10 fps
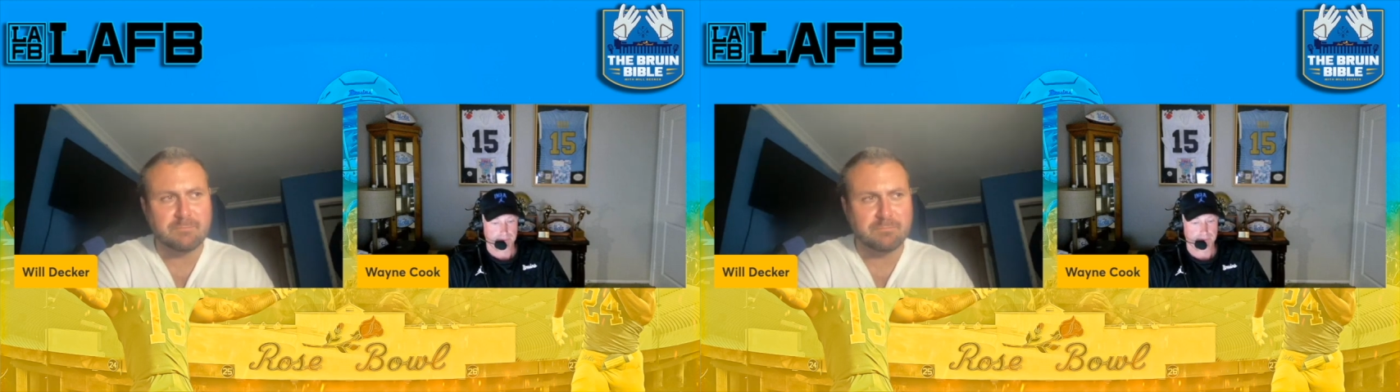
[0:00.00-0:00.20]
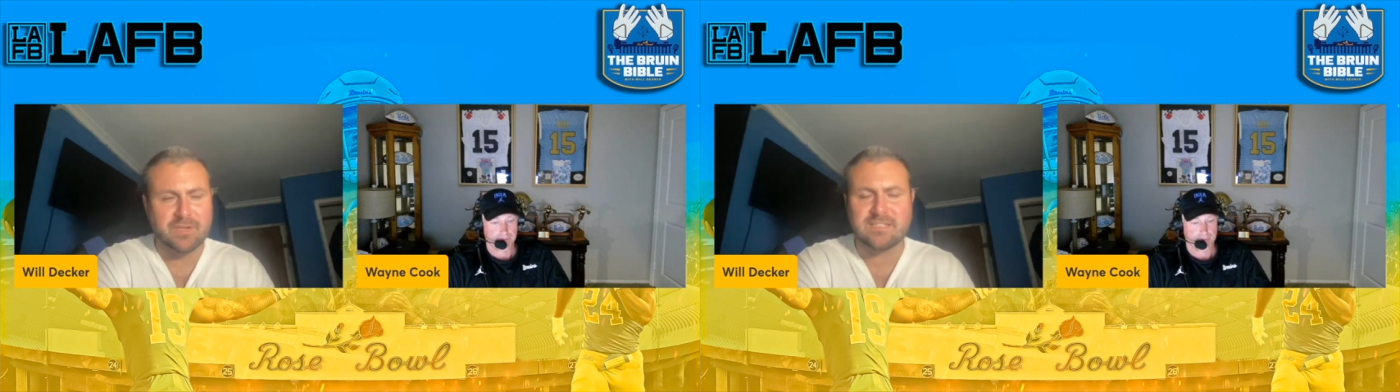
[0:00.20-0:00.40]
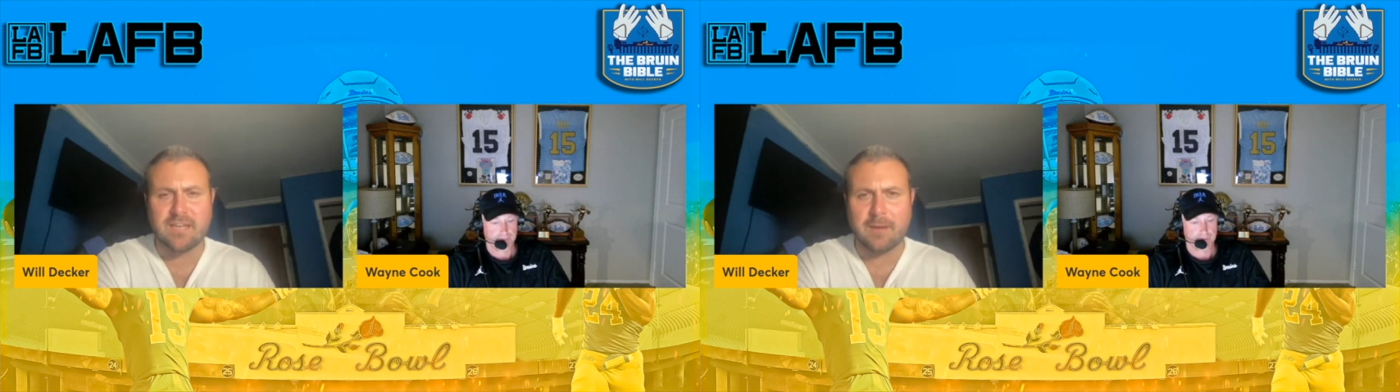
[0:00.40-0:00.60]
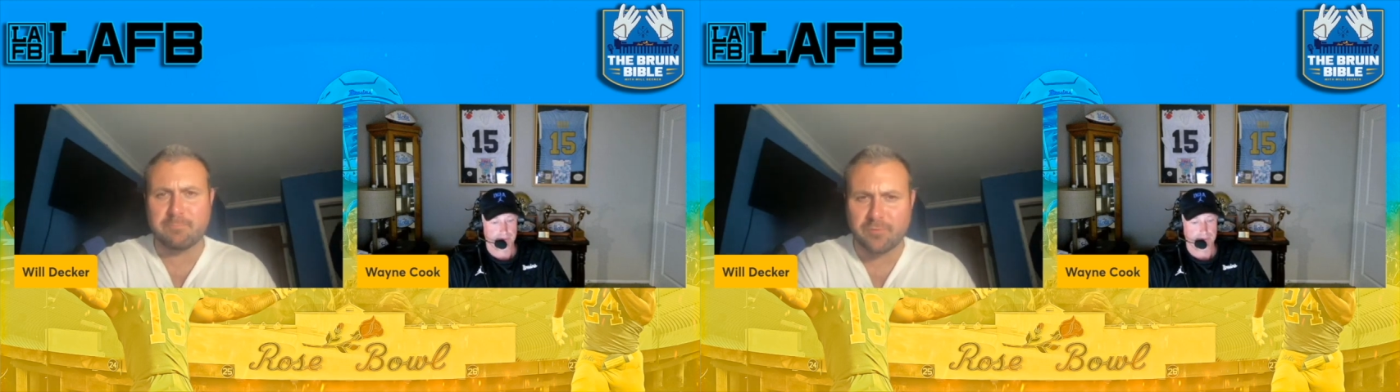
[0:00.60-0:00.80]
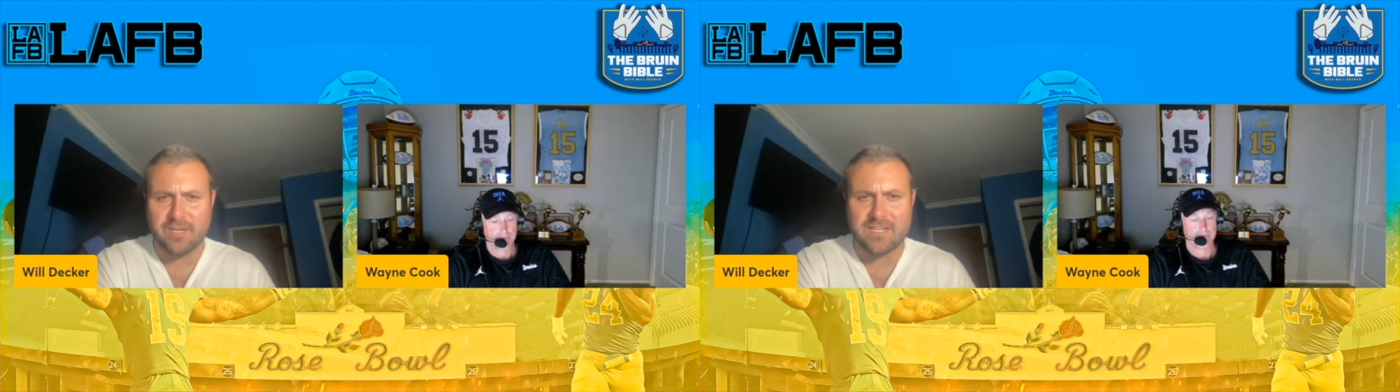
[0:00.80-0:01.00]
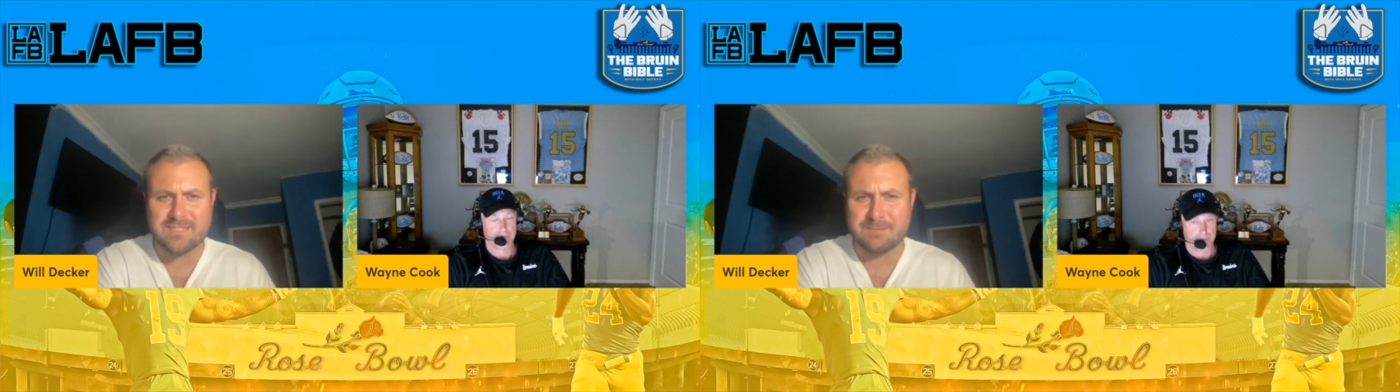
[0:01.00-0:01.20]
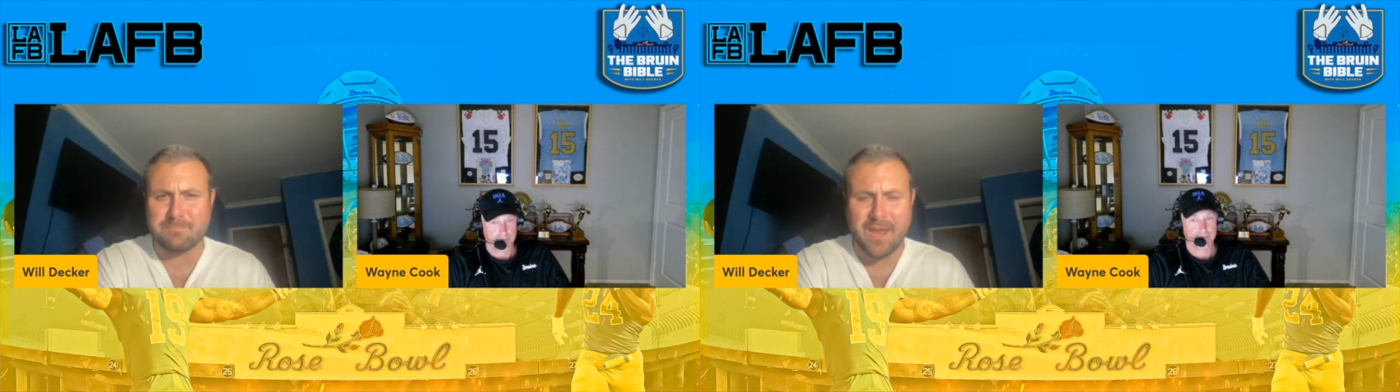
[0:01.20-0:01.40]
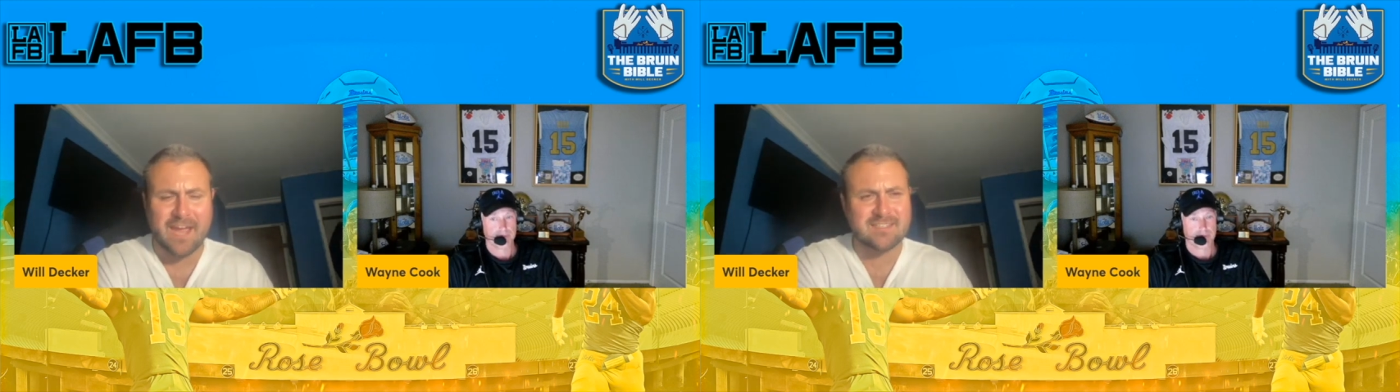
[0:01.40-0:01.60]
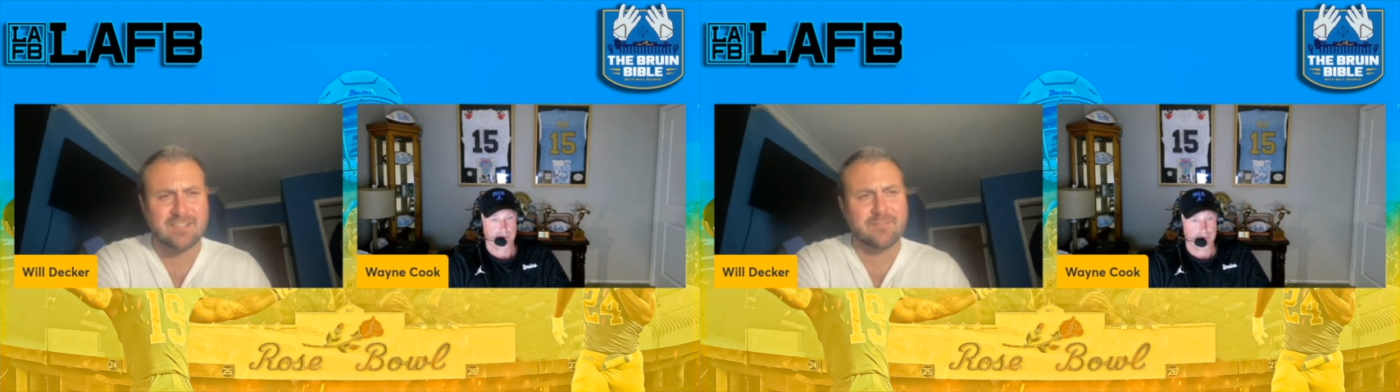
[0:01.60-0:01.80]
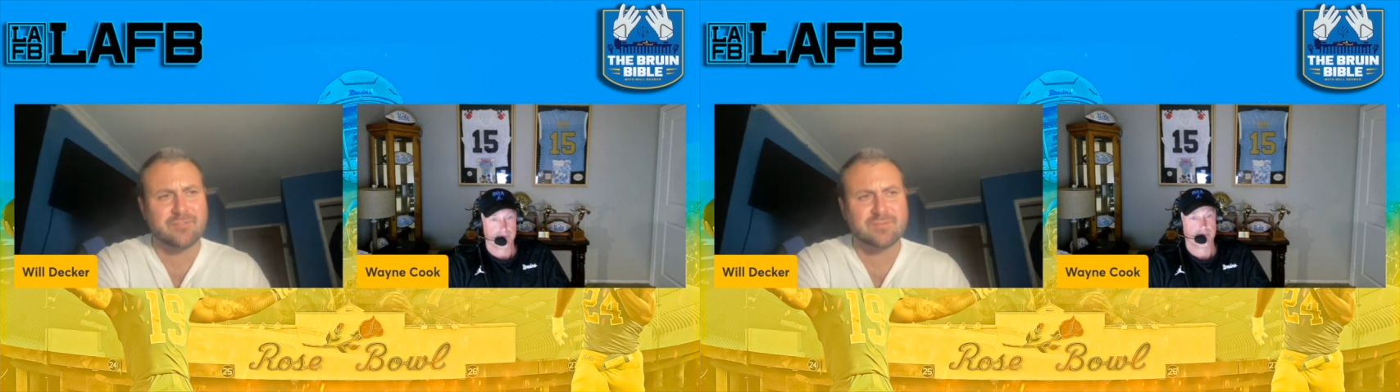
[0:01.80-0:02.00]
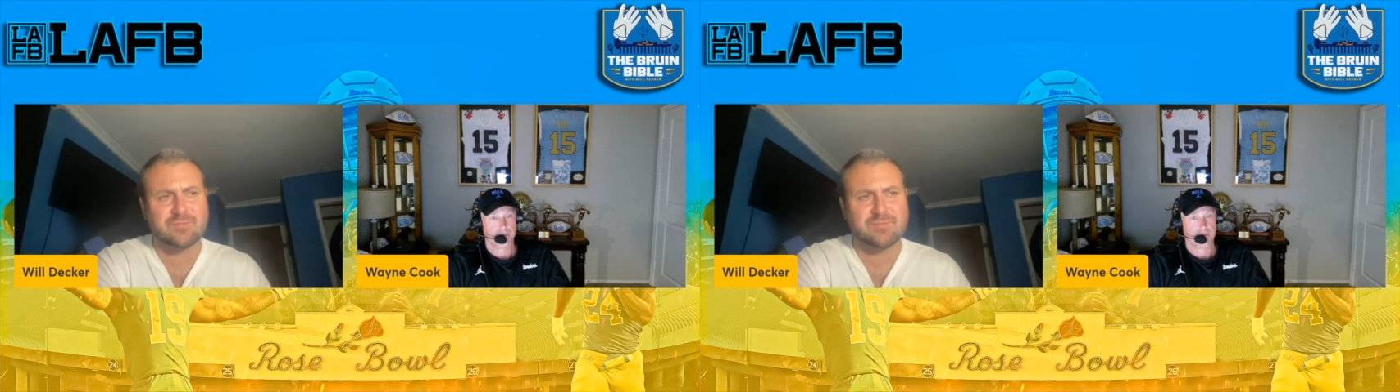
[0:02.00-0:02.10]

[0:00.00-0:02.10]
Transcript: big-time plays in pass coverage,